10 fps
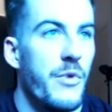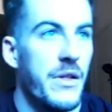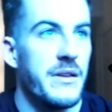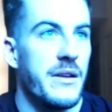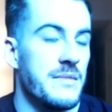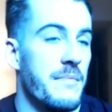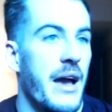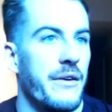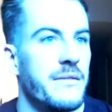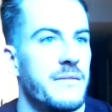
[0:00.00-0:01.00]
really doesn't
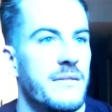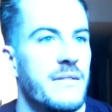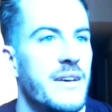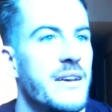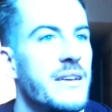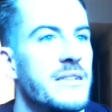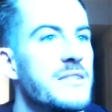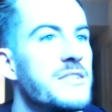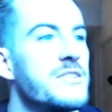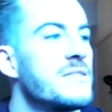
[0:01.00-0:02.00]
matter. Like
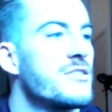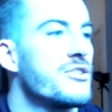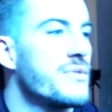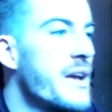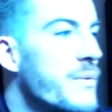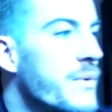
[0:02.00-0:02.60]
just create